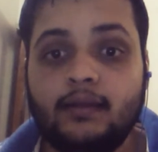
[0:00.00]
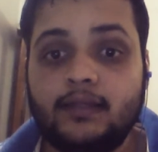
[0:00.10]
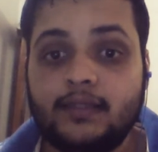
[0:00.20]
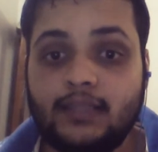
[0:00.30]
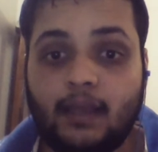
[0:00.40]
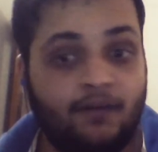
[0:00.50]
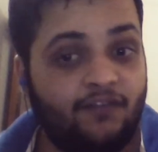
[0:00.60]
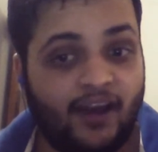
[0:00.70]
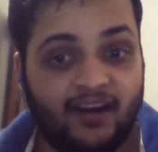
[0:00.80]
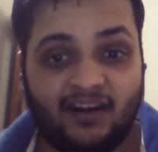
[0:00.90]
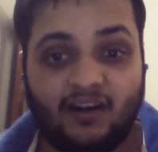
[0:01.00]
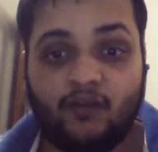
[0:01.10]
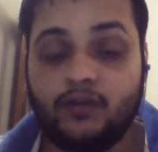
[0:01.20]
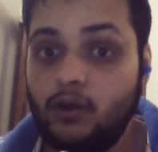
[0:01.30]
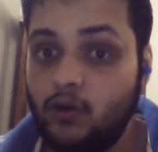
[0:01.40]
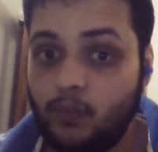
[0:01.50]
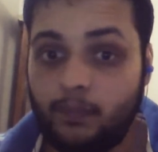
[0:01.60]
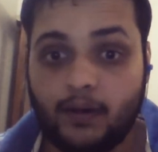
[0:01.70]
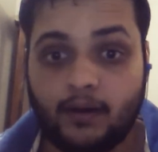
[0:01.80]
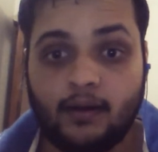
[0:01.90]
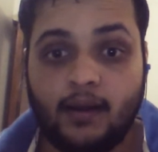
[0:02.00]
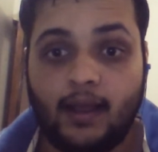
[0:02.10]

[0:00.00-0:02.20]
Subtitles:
the semi-final of the Europa.